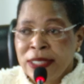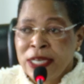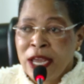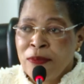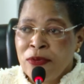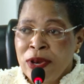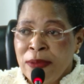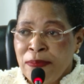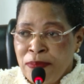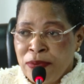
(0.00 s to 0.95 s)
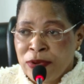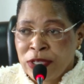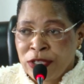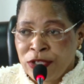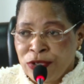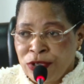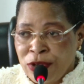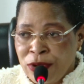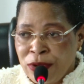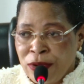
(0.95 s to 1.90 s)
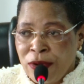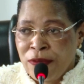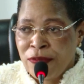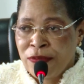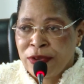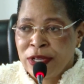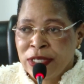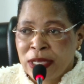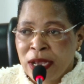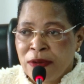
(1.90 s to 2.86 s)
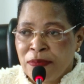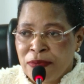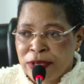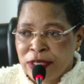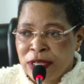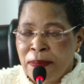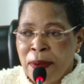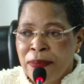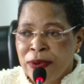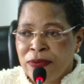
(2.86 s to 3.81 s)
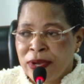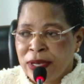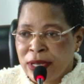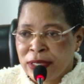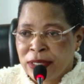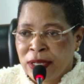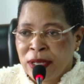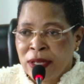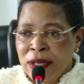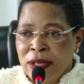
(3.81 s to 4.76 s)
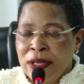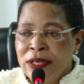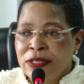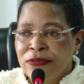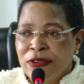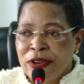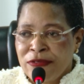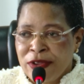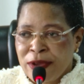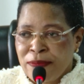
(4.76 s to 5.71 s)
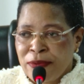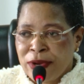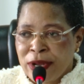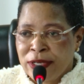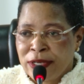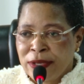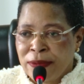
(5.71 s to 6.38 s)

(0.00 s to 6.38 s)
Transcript: Timely prosecution of these culprits, the perpetrators, is very, very important.